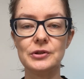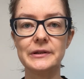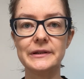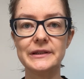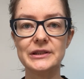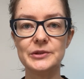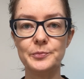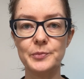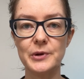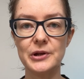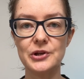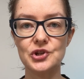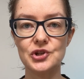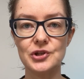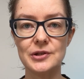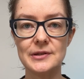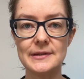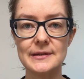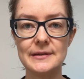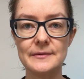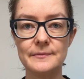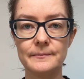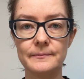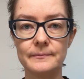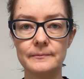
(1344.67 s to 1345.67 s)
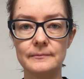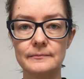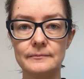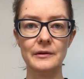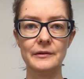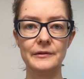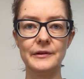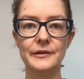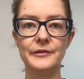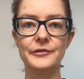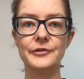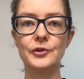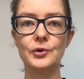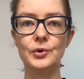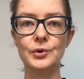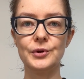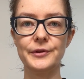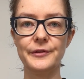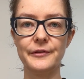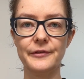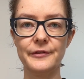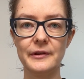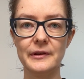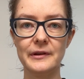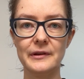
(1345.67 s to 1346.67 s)
expressions. The
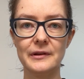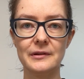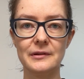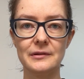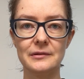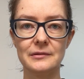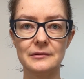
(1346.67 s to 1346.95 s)
third thing,